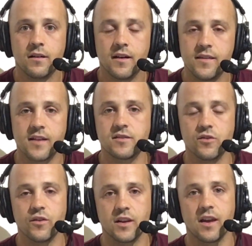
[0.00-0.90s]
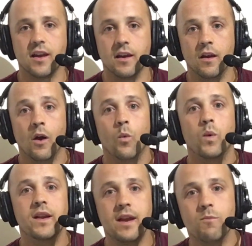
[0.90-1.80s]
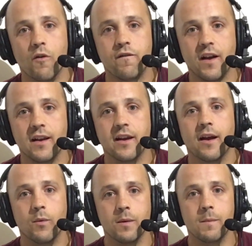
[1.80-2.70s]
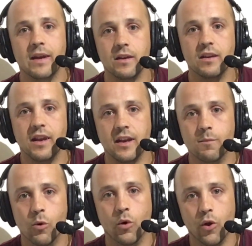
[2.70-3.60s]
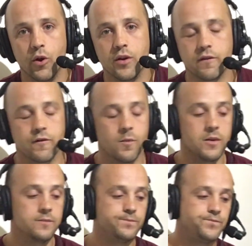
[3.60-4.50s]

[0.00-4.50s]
and that's not the key. We need more failure, and we need more learning from it.